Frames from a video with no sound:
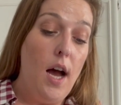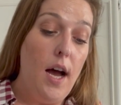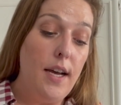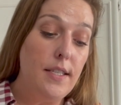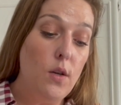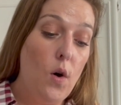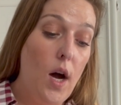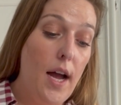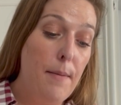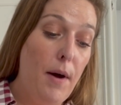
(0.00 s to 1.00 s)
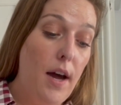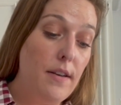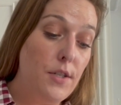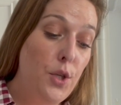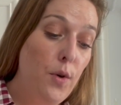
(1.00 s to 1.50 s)
Uh, so I
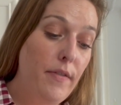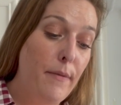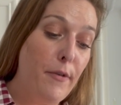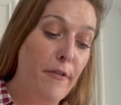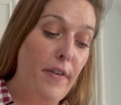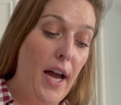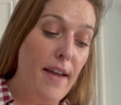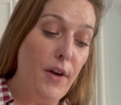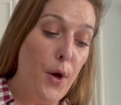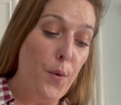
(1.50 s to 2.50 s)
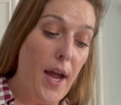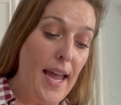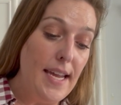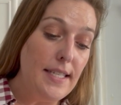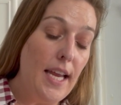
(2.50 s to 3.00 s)
bought two of them for
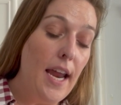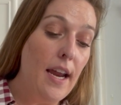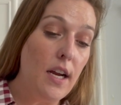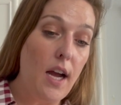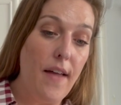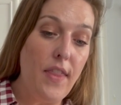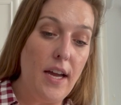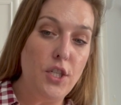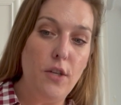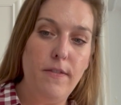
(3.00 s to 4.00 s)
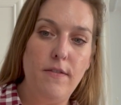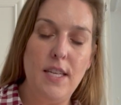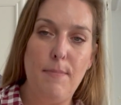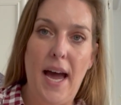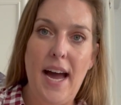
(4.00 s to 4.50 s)
508, got that
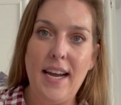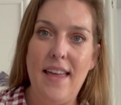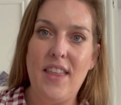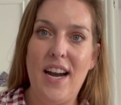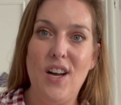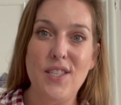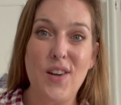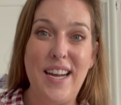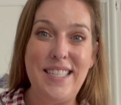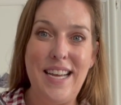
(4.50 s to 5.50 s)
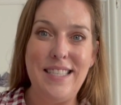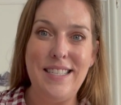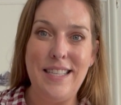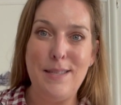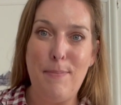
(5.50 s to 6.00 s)
250 back. And then I also got 10
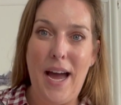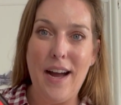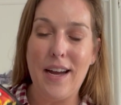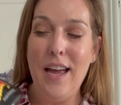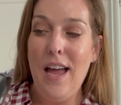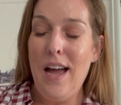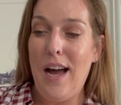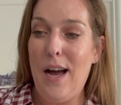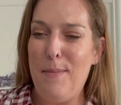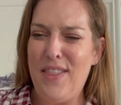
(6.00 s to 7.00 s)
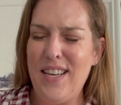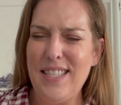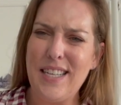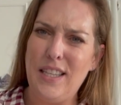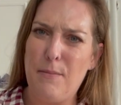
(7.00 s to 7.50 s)
cents back um, I think
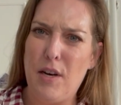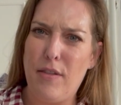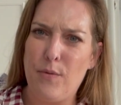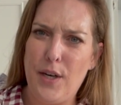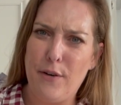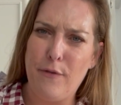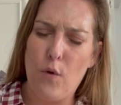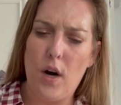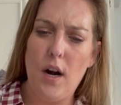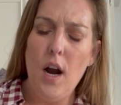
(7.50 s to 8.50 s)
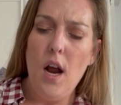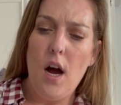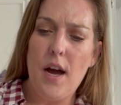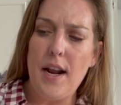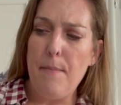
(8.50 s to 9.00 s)
it's like a limit of three or four
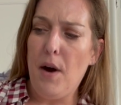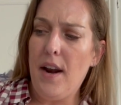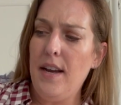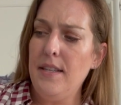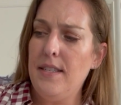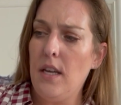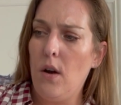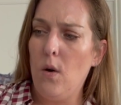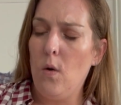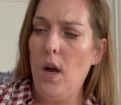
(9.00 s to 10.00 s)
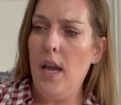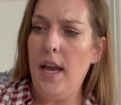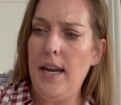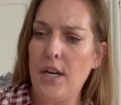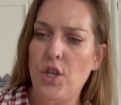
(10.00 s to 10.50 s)
on Ibotta. So
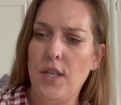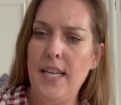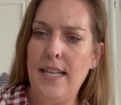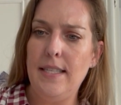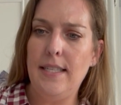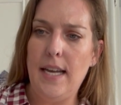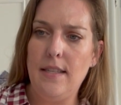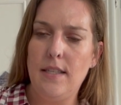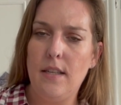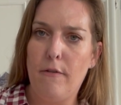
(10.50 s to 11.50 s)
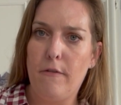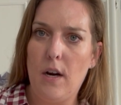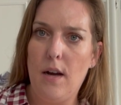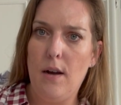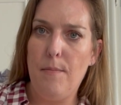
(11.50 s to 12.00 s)
an extra 10 cents
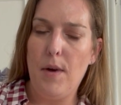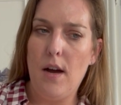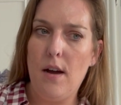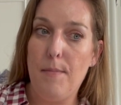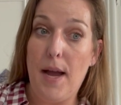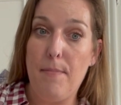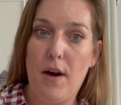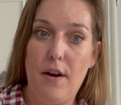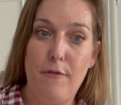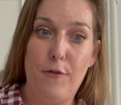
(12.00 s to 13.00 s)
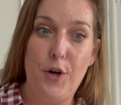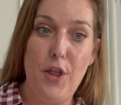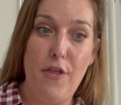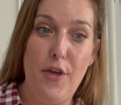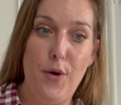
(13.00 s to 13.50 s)
from um, Ibotta for
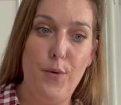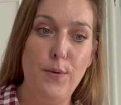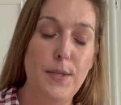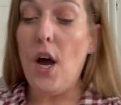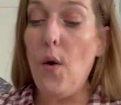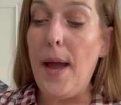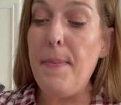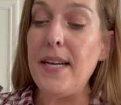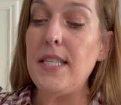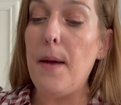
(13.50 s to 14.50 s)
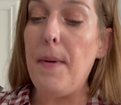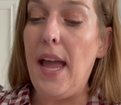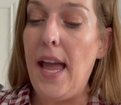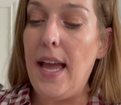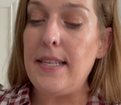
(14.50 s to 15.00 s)
those. So I picked up
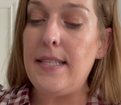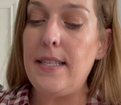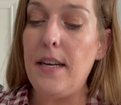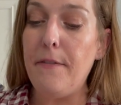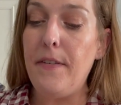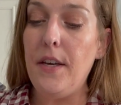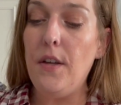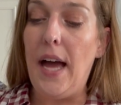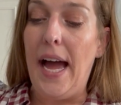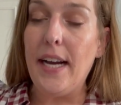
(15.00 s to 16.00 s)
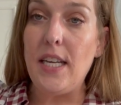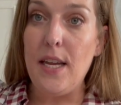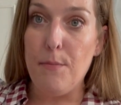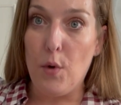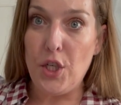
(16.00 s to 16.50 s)
a Cetaphil
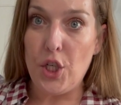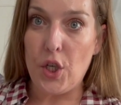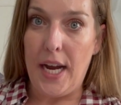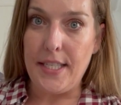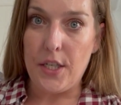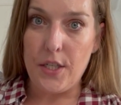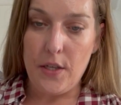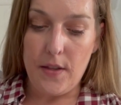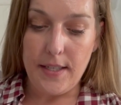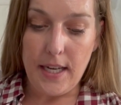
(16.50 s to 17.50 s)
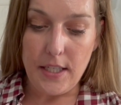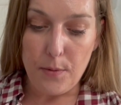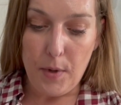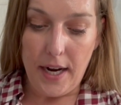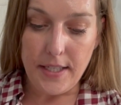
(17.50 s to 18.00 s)
Acne Moisturizer. So these guys
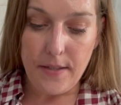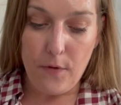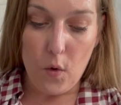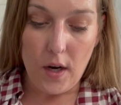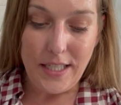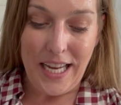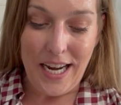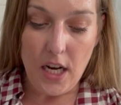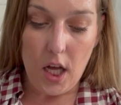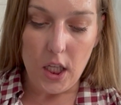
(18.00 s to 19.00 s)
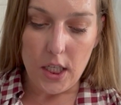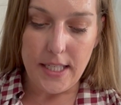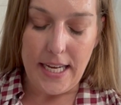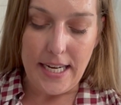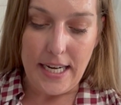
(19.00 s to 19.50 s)
are priced for
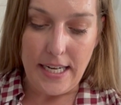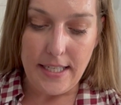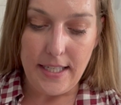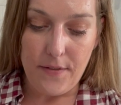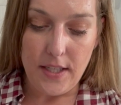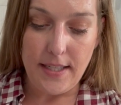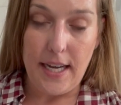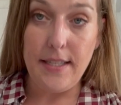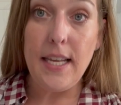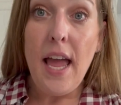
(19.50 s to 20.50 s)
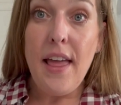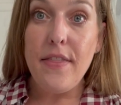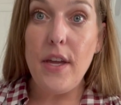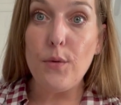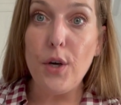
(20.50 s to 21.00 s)
$10.97.
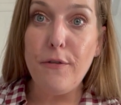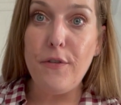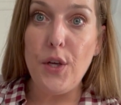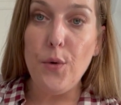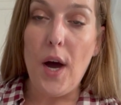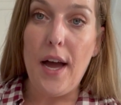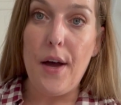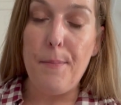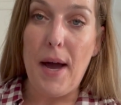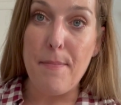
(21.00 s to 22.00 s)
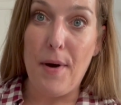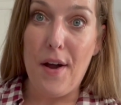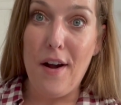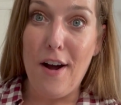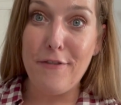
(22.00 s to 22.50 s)
There were a few um,
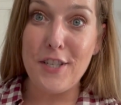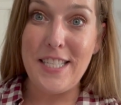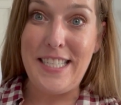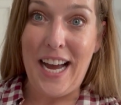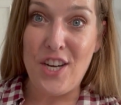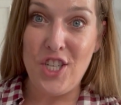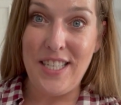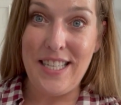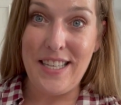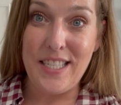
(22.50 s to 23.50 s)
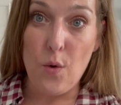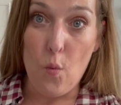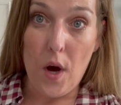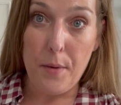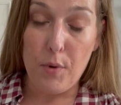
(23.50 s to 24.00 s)
Ibotta offers attaching to this
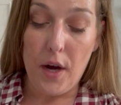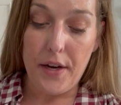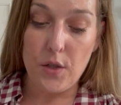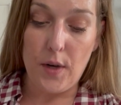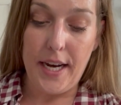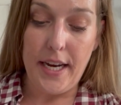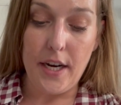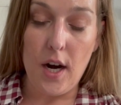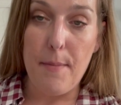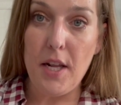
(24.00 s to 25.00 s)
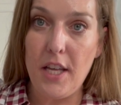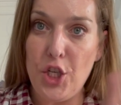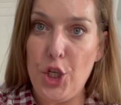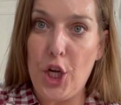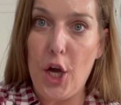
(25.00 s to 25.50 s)
one product right here. I'm gonna
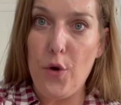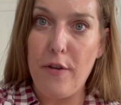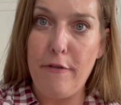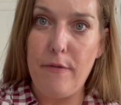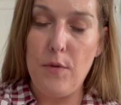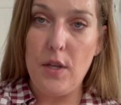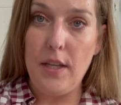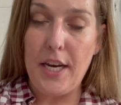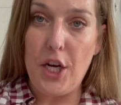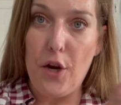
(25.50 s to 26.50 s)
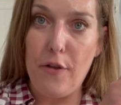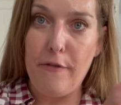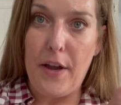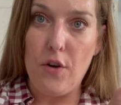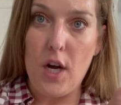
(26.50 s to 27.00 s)
let you go the let you know the
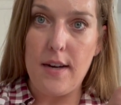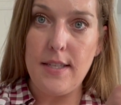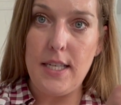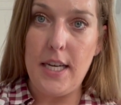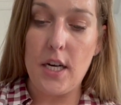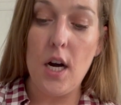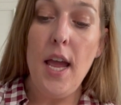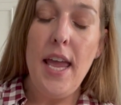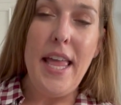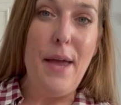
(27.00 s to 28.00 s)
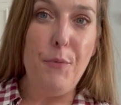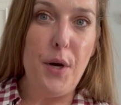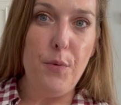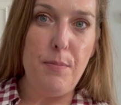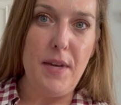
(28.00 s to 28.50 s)
final cost here and
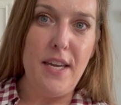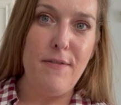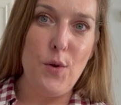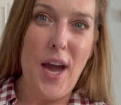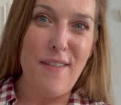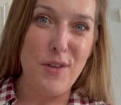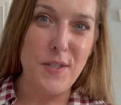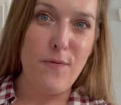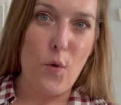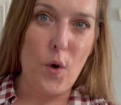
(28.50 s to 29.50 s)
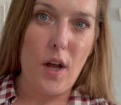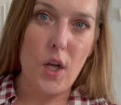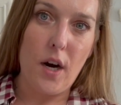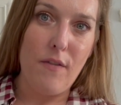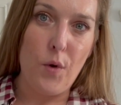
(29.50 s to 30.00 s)
what it would be if you have those
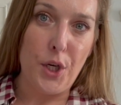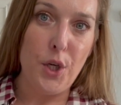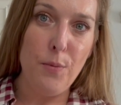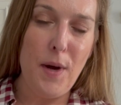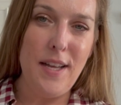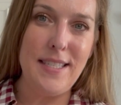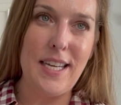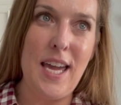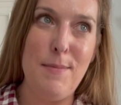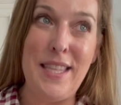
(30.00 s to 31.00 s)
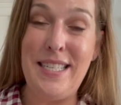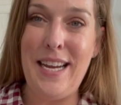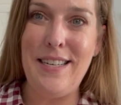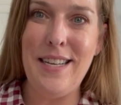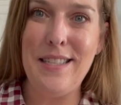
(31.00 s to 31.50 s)
$4 off one coupons that came in the
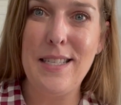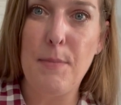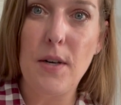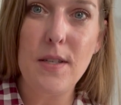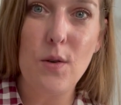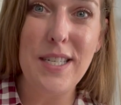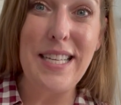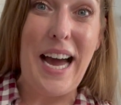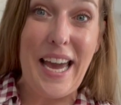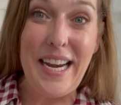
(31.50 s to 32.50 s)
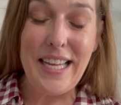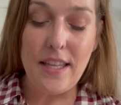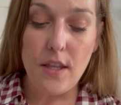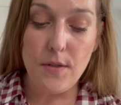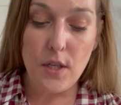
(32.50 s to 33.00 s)
1010 Smart Source. I didn't
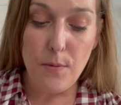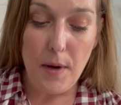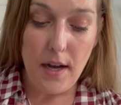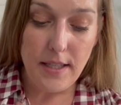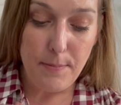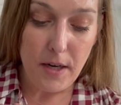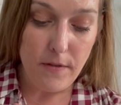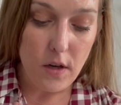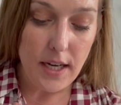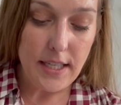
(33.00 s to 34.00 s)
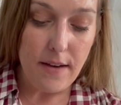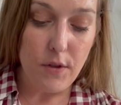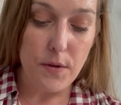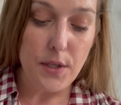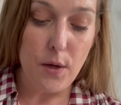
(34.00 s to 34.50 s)
get those coupons, but if you guys
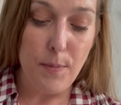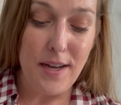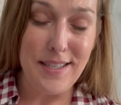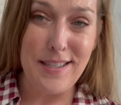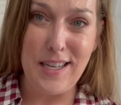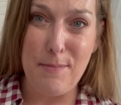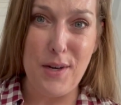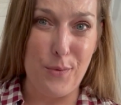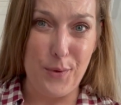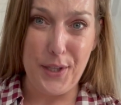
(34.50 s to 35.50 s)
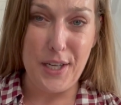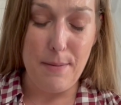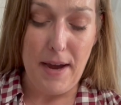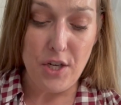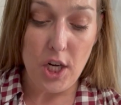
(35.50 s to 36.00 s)
have those coupons, it's gonna be a really
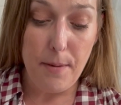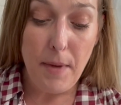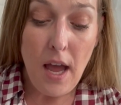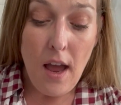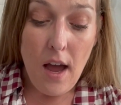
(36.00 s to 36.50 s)
good matchup.